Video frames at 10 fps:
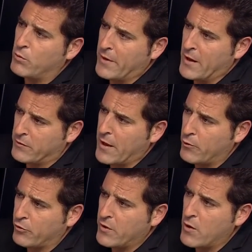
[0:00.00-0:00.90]

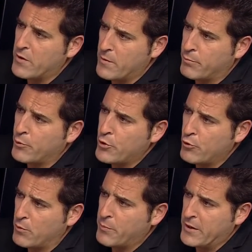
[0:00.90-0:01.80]
anti-austerity and
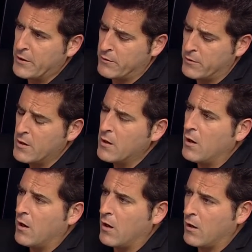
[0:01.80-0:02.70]
pro-European
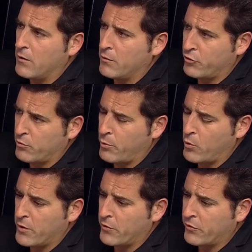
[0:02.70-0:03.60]

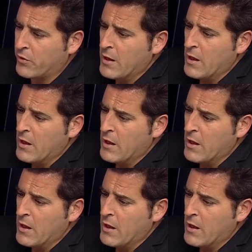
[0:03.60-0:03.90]
supporters.